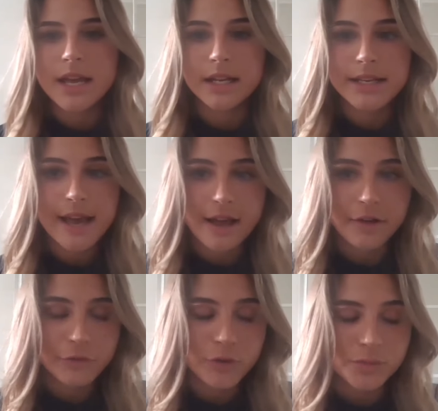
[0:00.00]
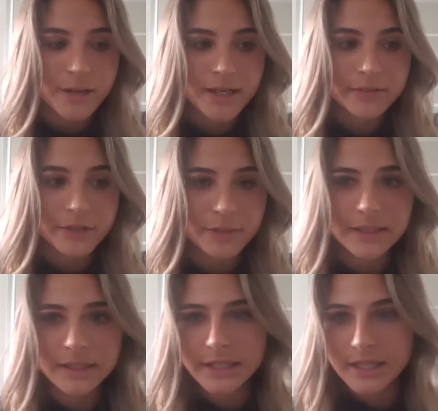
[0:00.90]
and yeah of course money
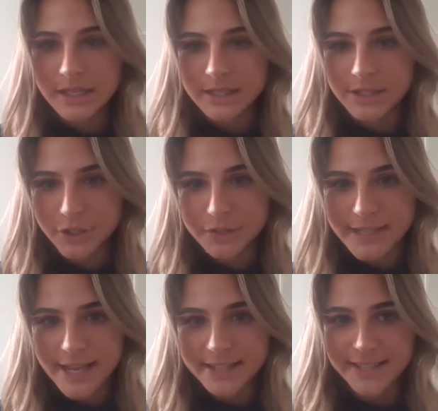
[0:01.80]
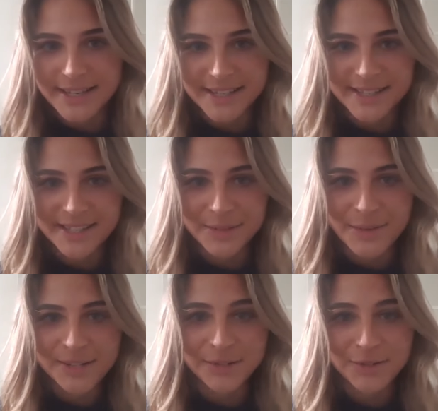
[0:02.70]
fundamentally it serves as as a
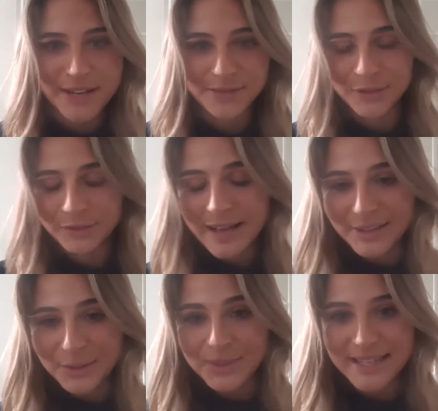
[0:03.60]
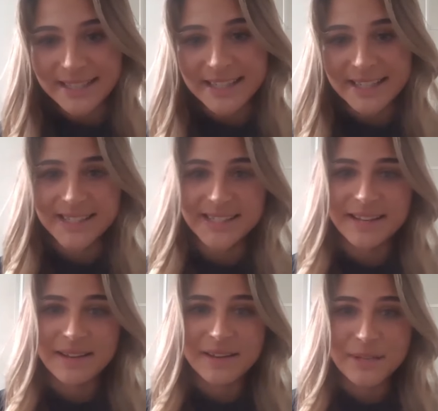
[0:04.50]
way to transfer value we say that
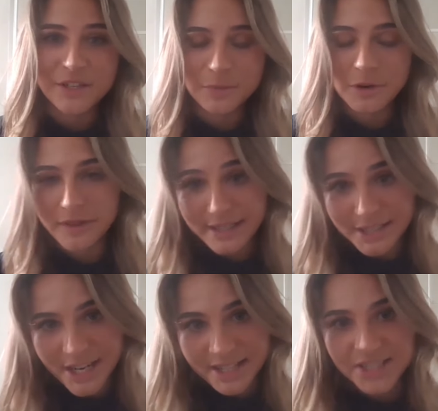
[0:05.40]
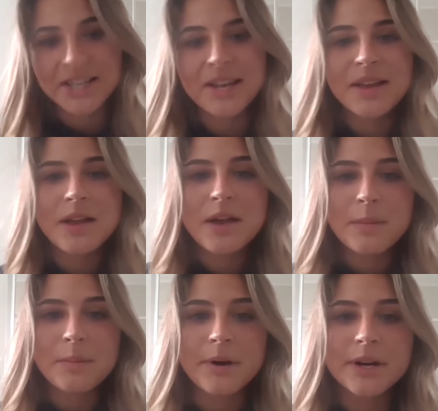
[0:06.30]
it's a, a medium of exchange
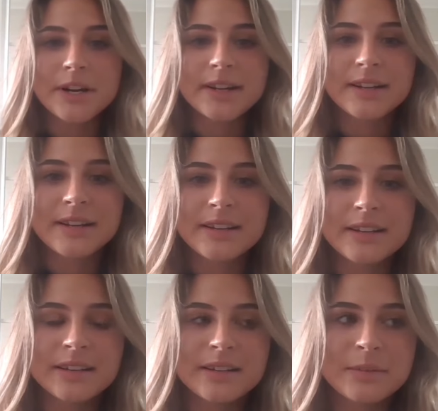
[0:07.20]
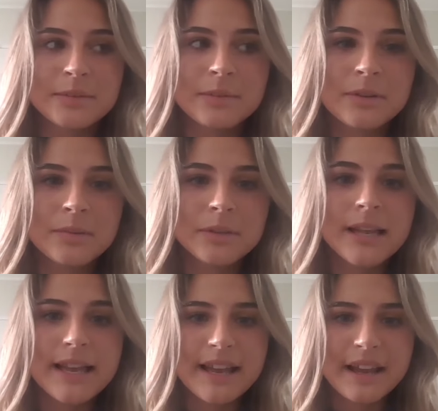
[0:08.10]
but
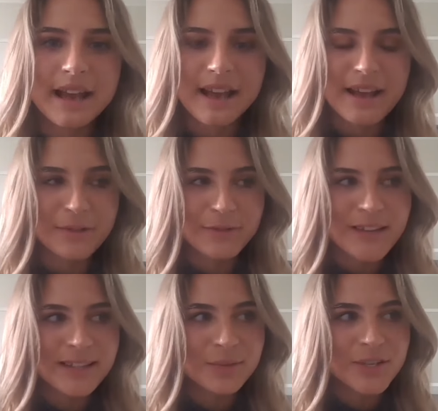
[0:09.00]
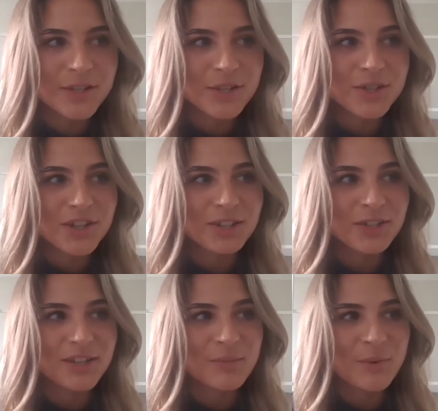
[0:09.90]
but like i think that we should start
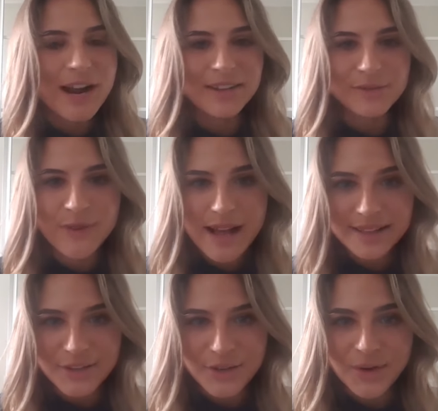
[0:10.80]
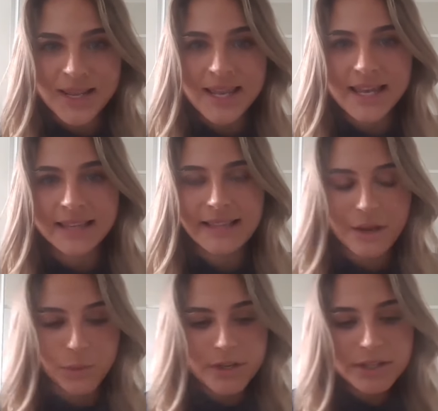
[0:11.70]
looking more at value
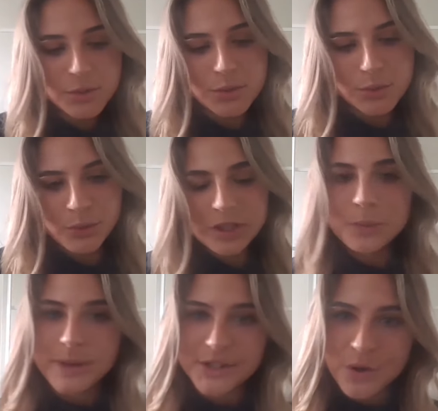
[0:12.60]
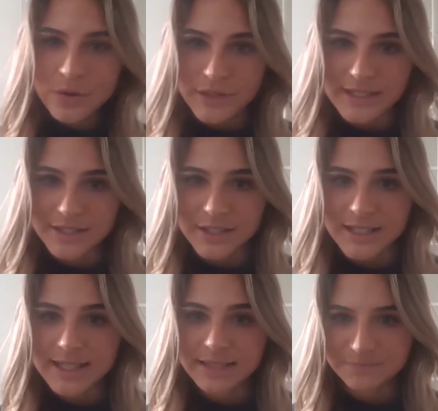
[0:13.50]
and like where do where do bitcoin fit into
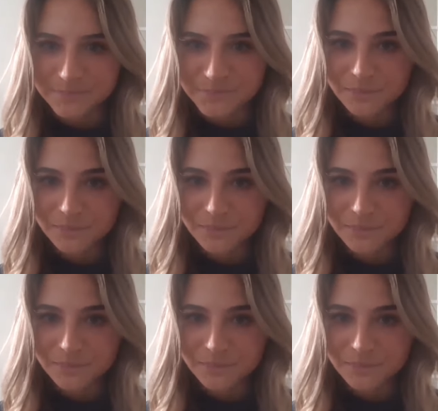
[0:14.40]
this